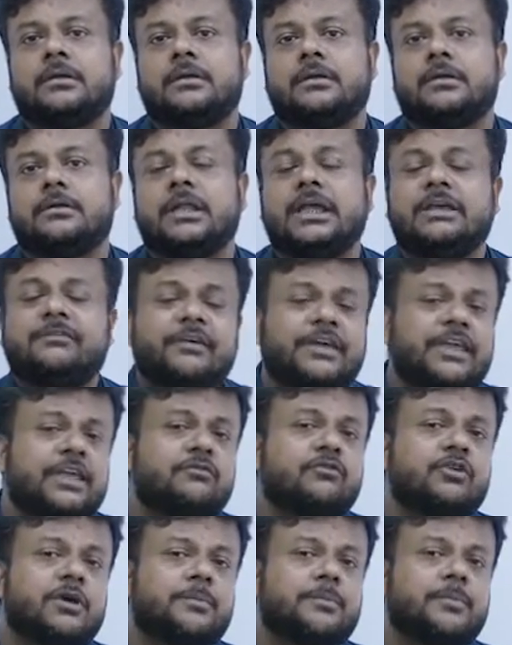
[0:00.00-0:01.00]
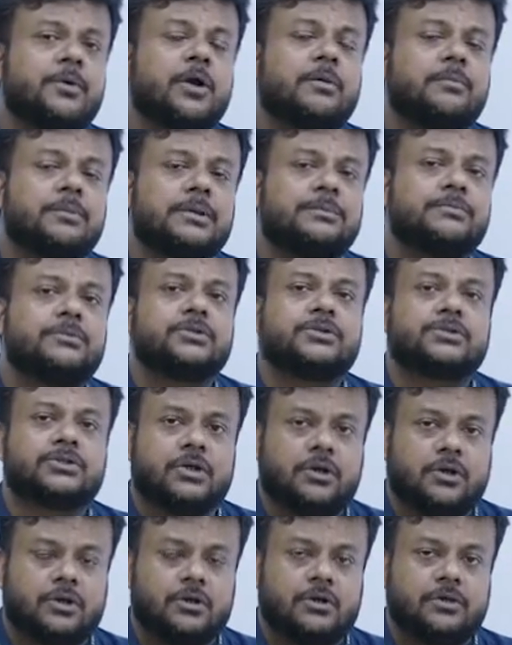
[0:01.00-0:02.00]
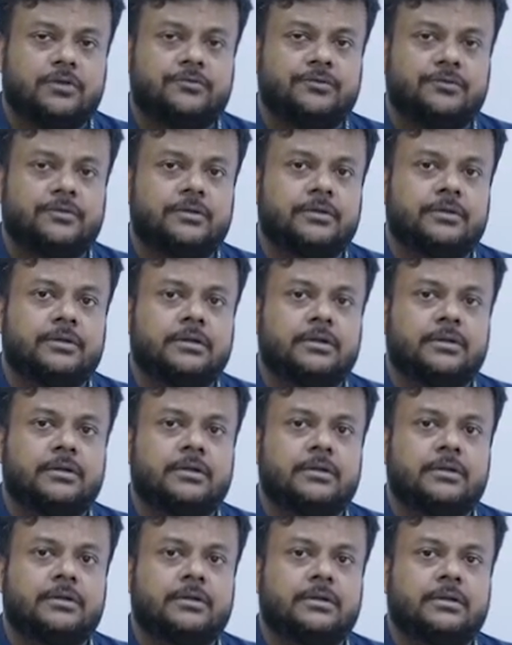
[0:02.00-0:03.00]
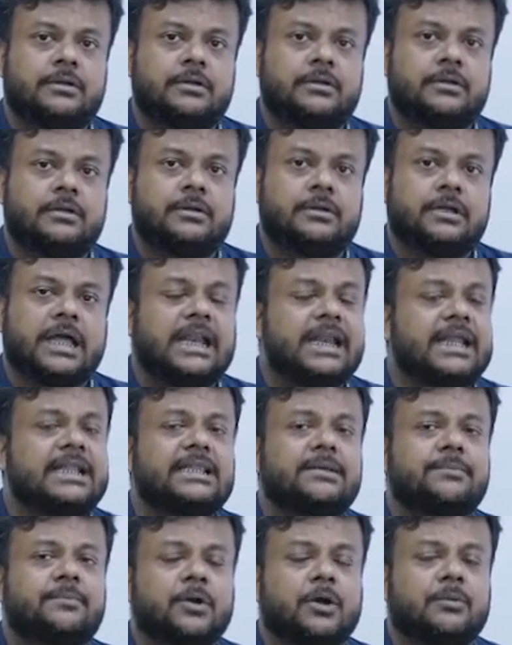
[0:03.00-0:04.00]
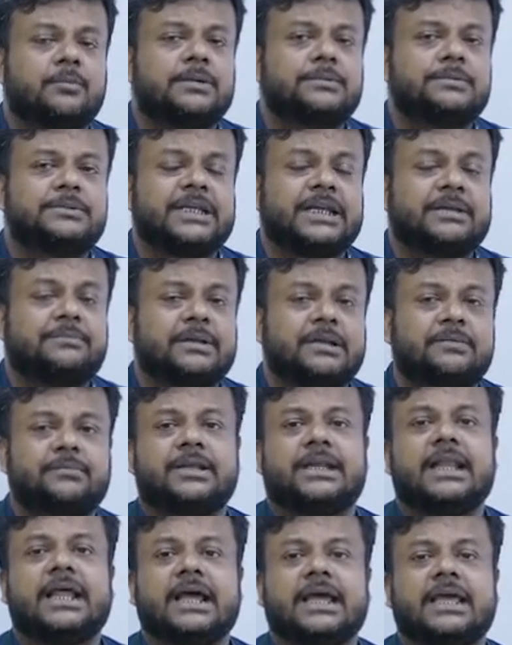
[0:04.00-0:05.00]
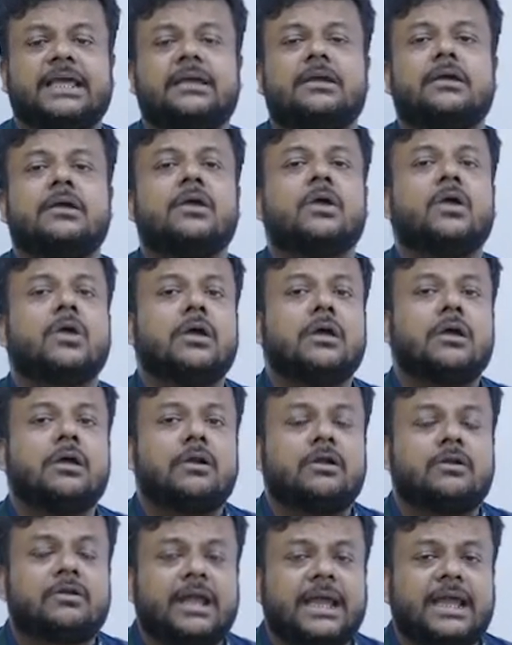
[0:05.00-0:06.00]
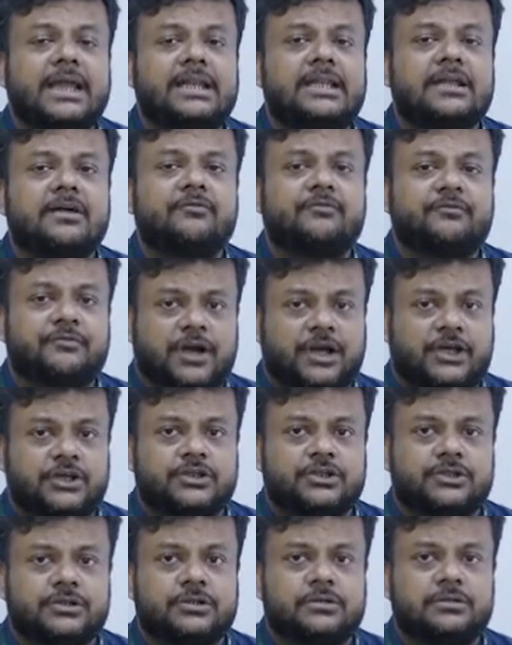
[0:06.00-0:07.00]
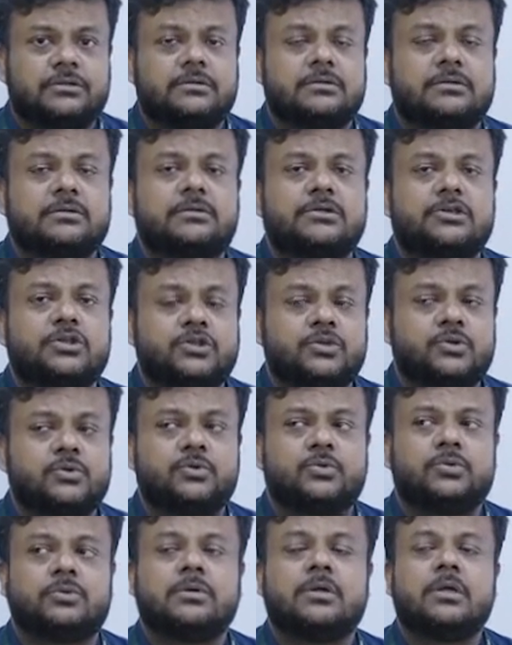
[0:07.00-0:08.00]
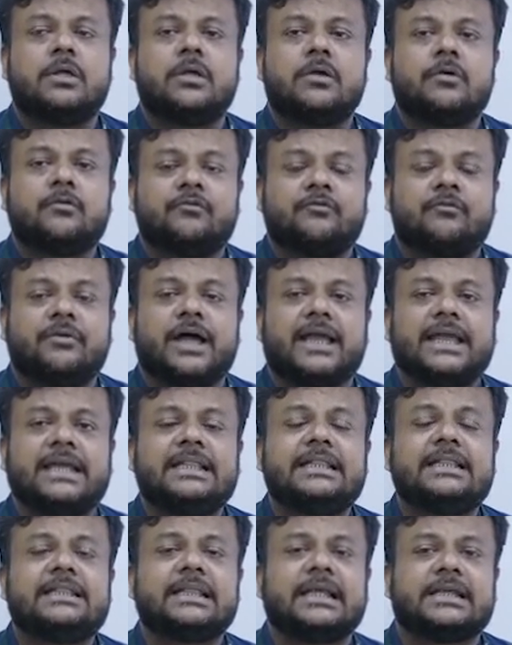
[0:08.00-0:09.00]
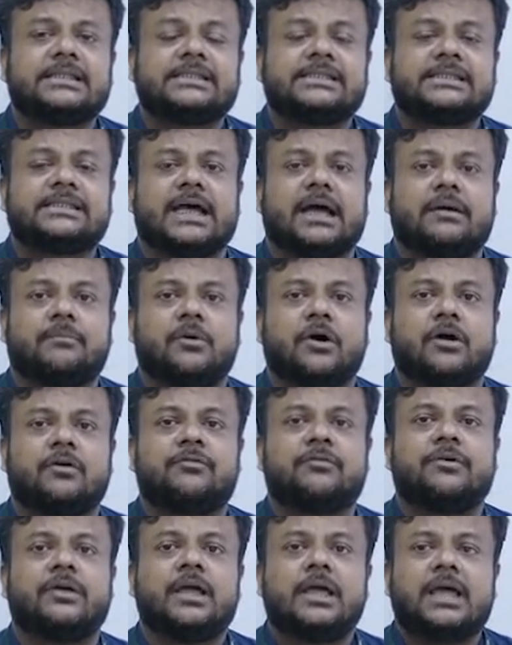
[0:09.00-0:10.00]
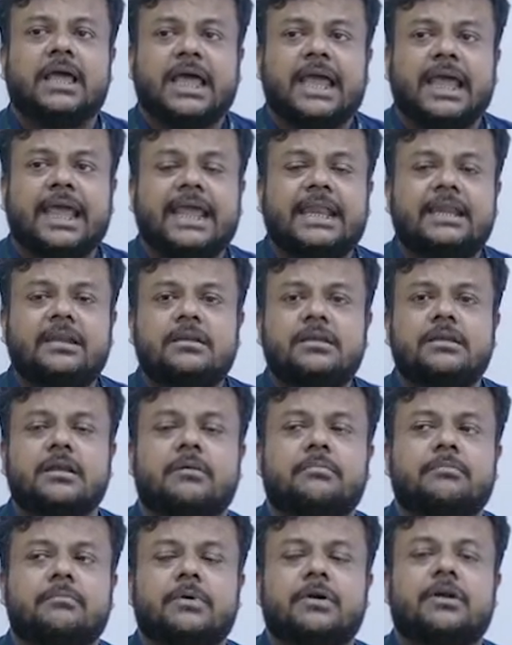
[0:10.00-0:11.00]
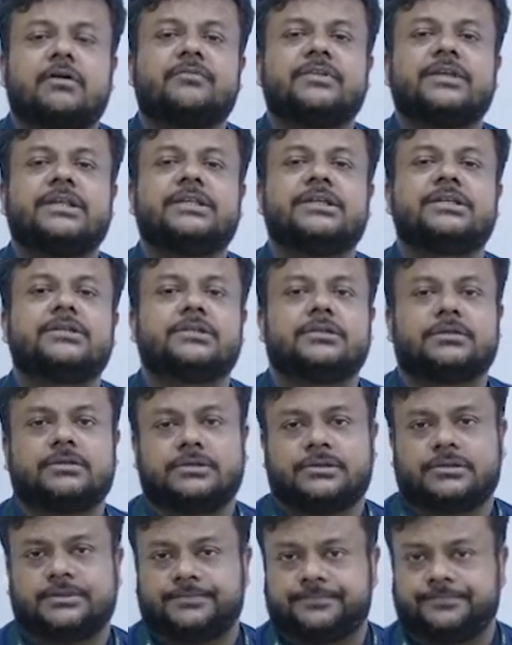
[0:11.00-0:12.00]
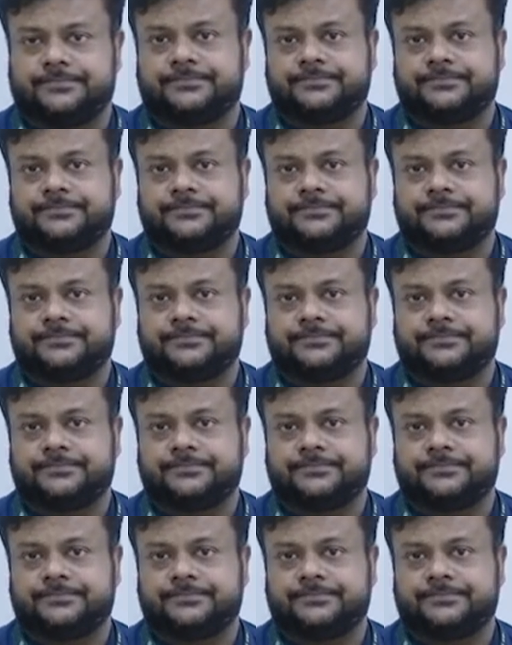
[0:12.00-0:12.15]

Now if I give you a problem to solve, and let the problem statement be like, write a function to find the sum of n number of integers.